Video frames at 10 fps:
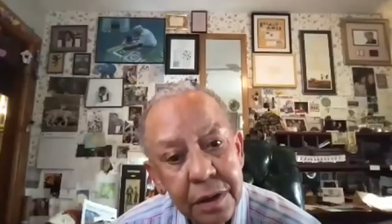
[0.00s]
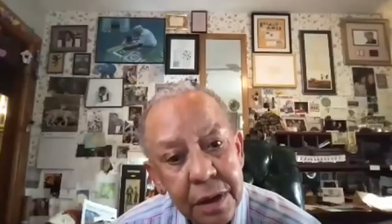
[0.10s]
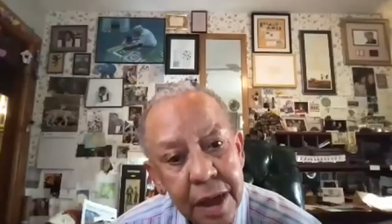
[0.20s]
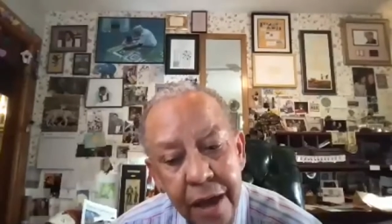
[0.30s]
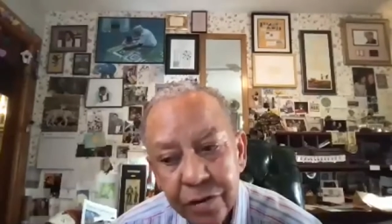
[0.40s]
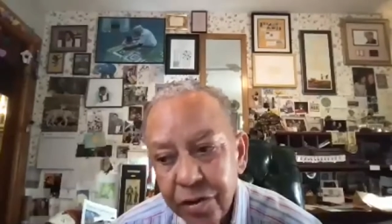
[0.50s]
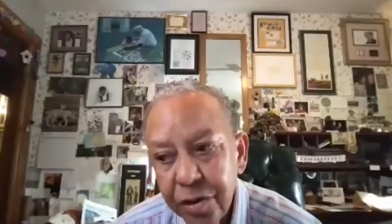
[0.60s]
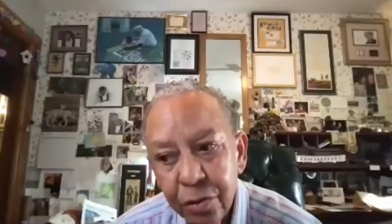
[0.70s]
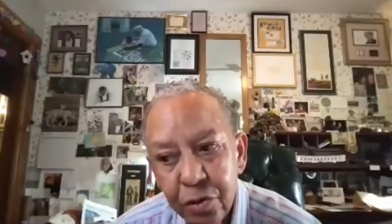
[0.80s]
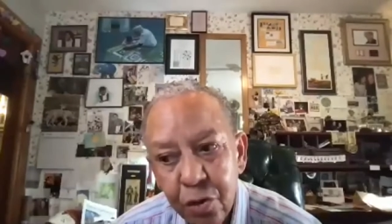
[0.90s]
I
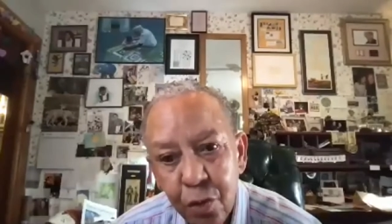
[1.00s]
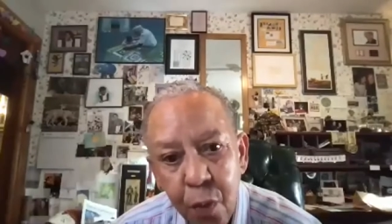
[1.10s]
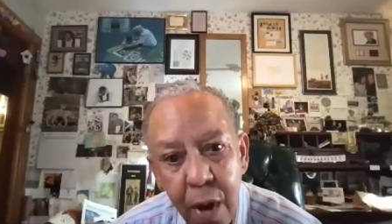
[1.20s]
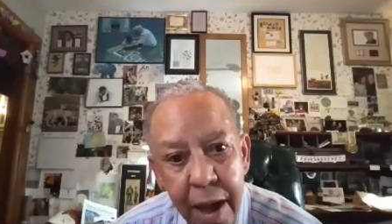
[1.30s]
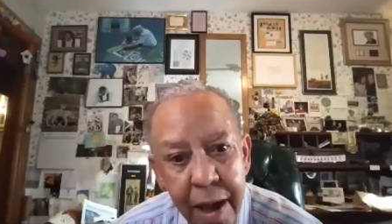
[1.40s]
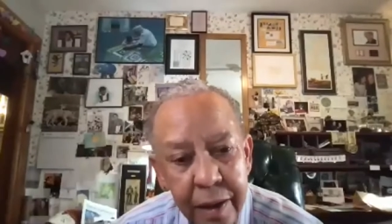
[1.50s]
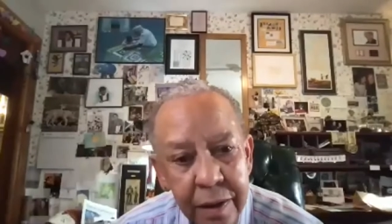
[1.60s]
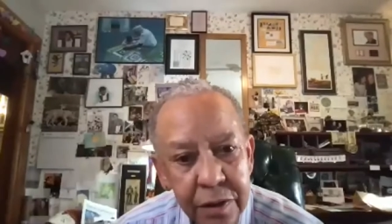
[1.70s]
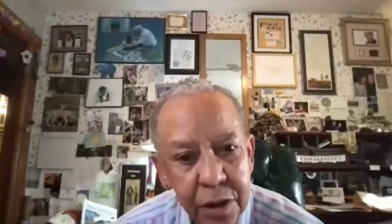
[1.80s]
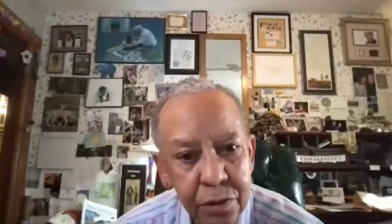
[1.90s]
still don't know why
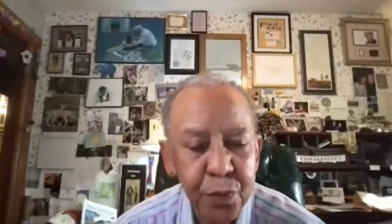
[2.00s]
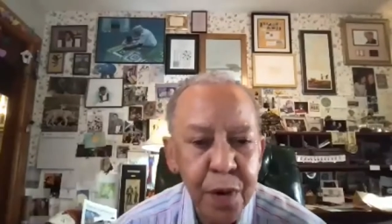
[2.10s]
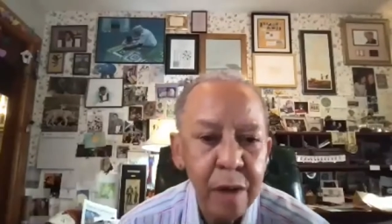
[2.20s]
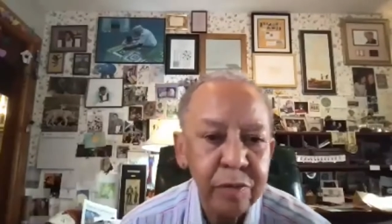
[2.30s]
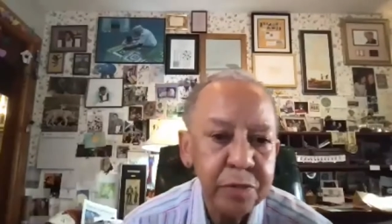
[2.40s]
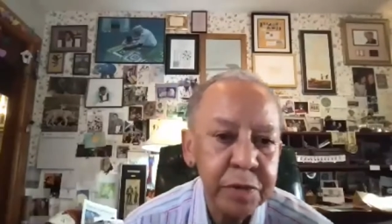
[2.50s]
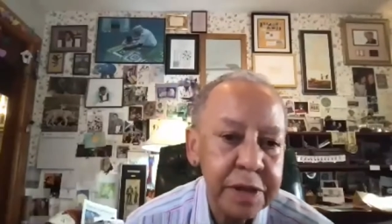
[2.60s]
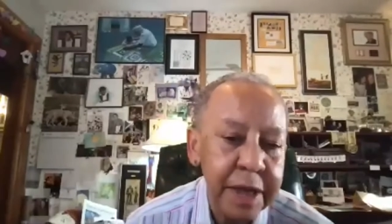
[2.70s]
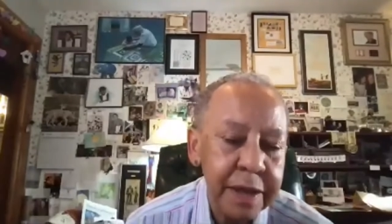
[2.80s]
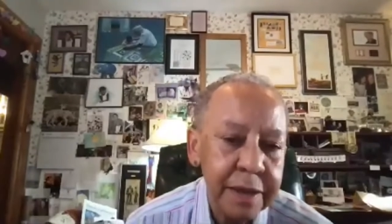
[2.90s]
there's a problem with
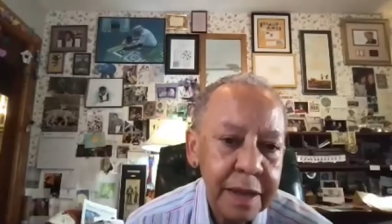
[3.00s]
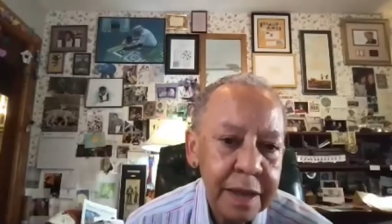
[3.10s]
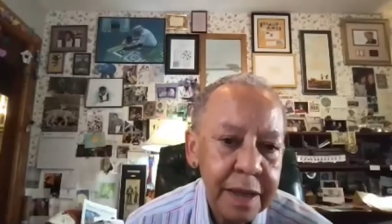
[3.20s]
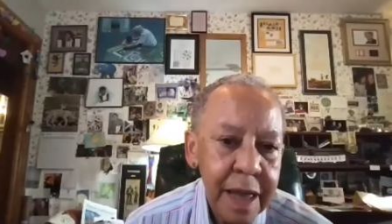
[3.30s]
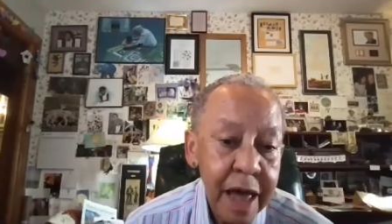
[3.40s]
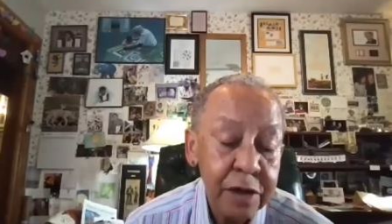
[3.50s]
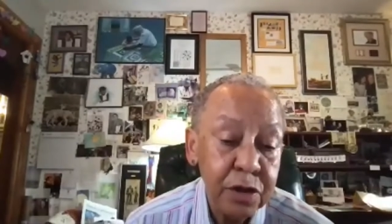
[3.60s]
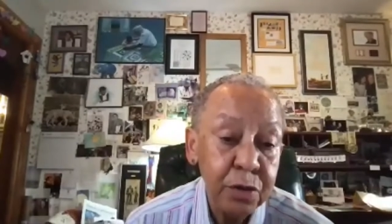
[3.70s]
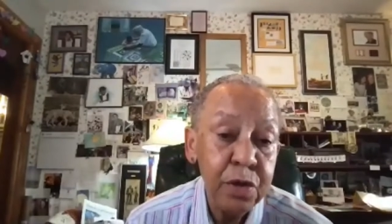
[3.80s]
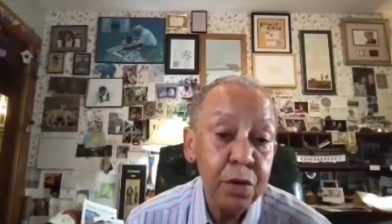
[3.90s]
that. I
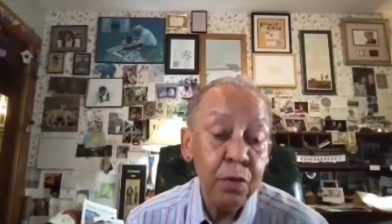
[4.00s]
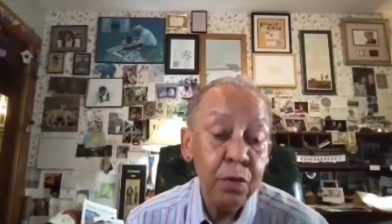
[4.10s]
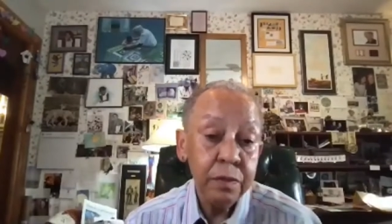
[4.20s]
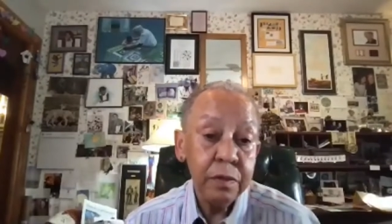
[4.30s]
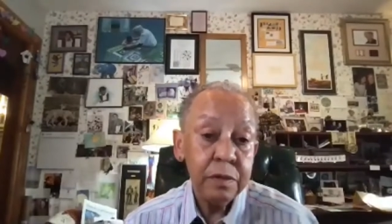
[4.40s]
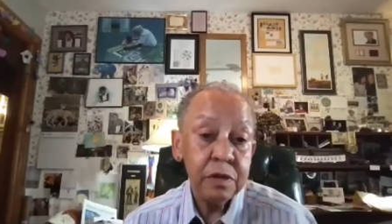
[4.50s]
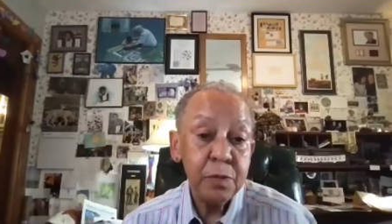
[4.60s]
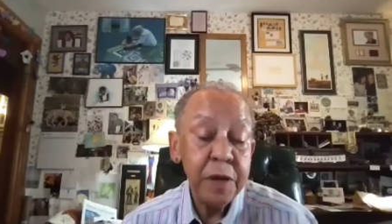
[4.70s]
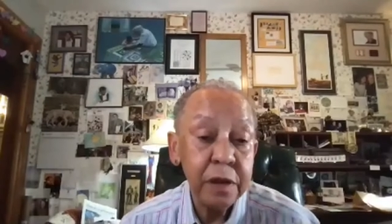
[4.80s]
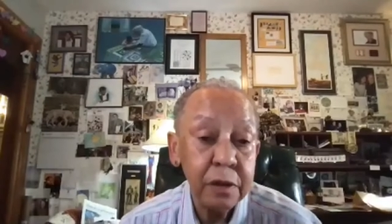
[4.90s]
do know,
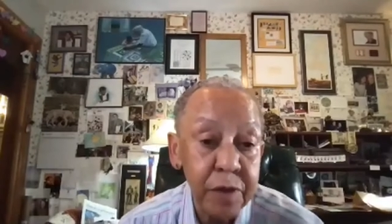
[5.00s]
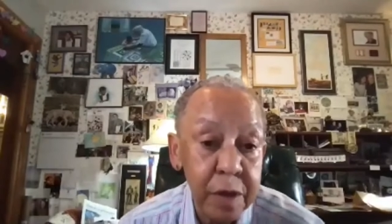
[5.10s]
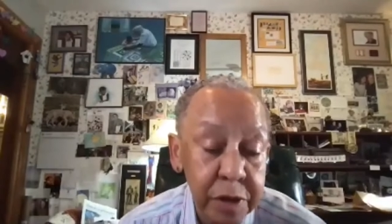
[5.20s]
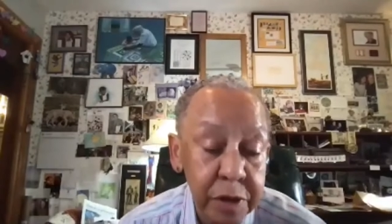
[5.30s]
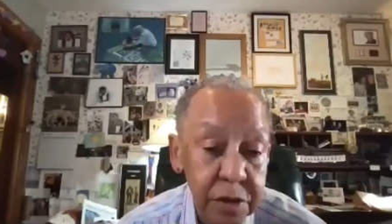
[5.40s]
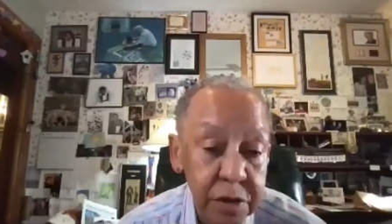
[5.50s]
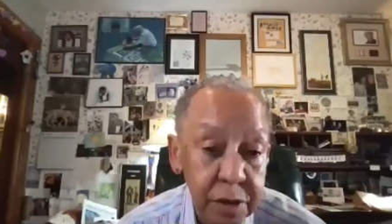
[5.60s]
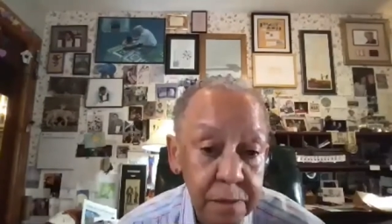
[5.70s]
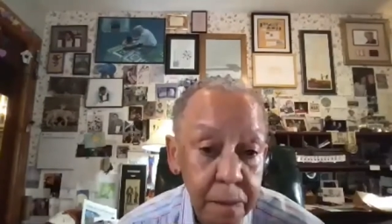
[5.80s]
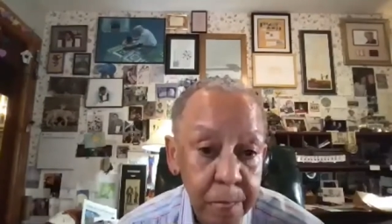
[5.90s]
speaking of Emmett
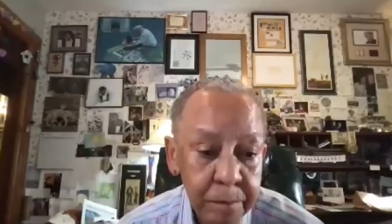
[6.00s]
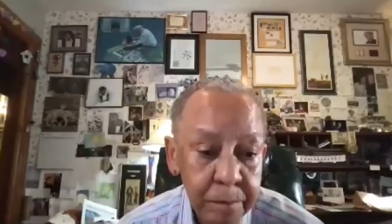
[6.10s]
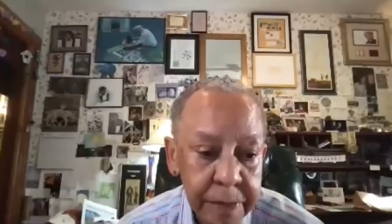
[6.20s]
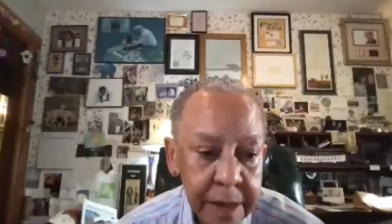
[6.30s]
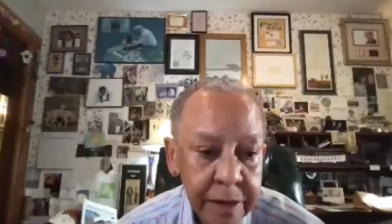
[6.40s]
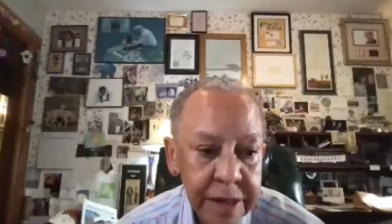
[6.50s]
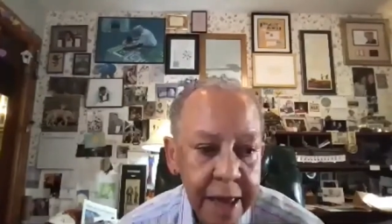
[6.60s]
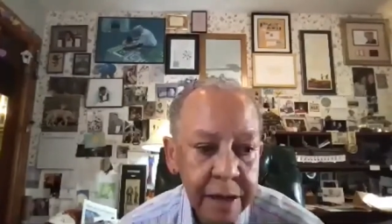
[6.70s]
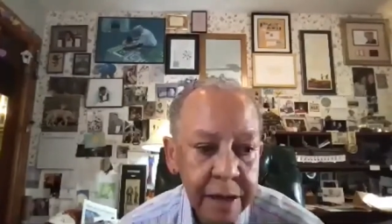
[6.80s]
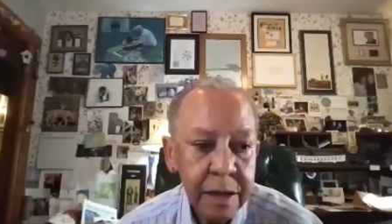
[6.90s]
Till,
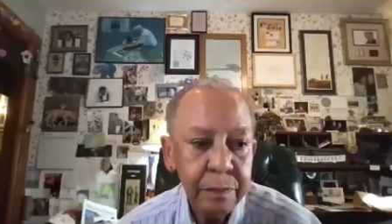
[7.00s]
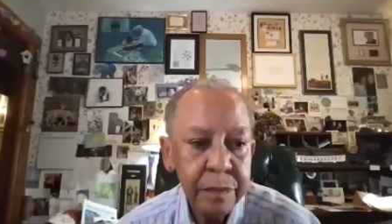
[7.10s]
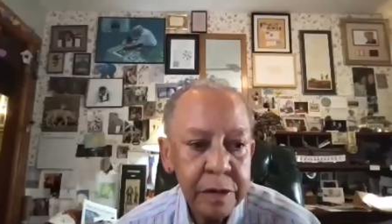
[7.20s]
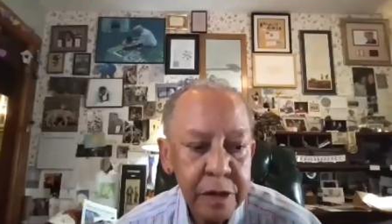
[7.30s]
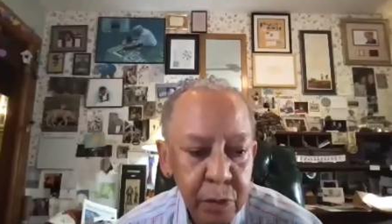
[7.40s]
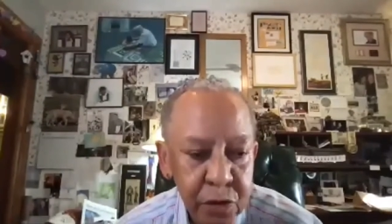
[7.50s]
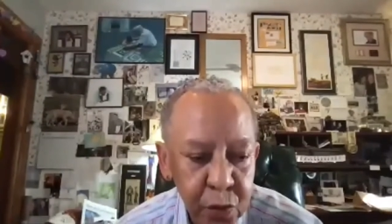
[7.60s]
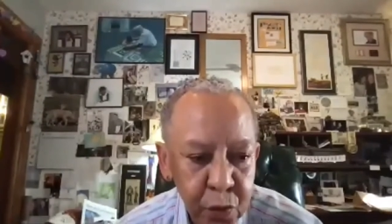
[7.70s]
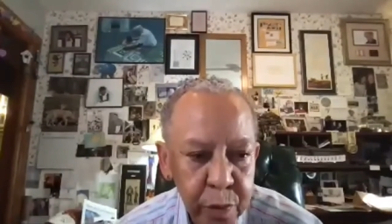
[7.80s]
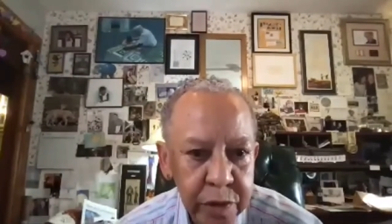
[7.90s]
that there was a
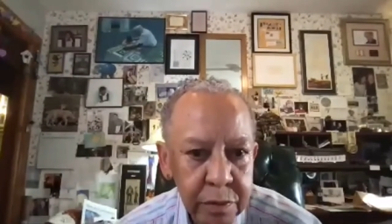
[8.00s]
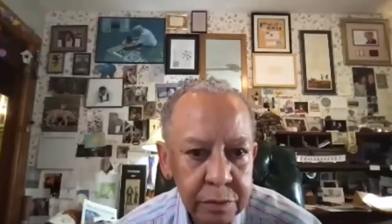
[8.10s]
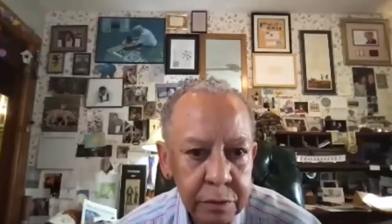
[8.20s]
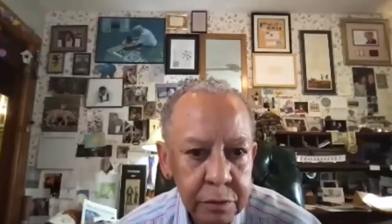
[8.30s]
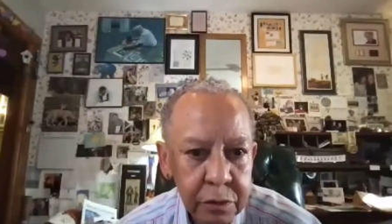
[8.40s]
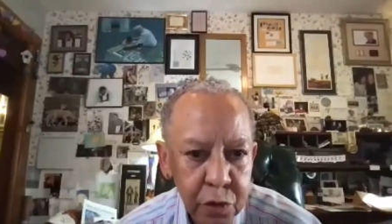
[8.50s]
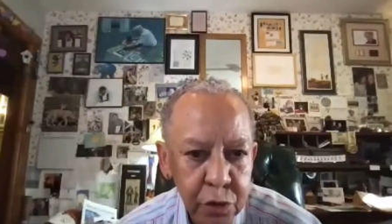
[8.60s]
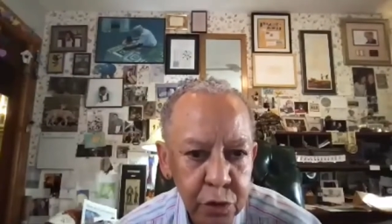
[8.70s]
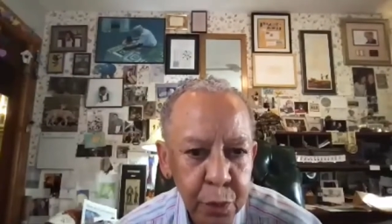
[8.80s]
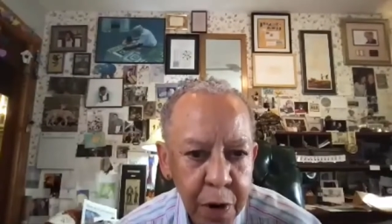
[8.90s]
woman,
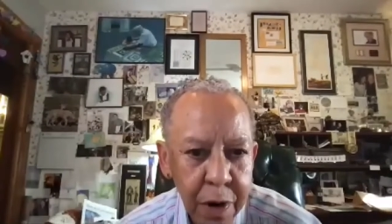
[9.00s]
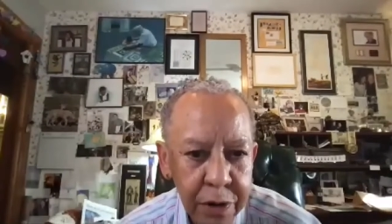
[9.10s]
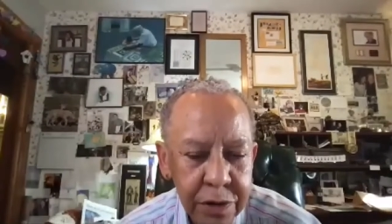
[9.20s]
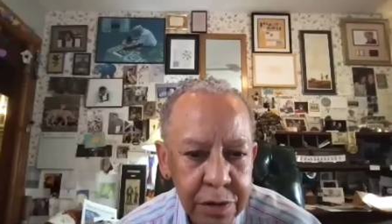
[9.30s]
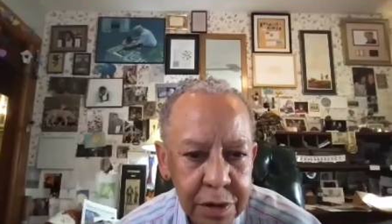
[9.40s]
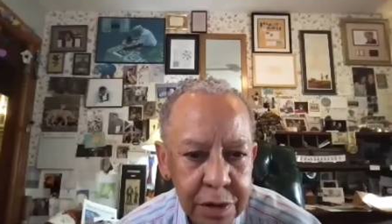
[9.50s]
Rosa Parks,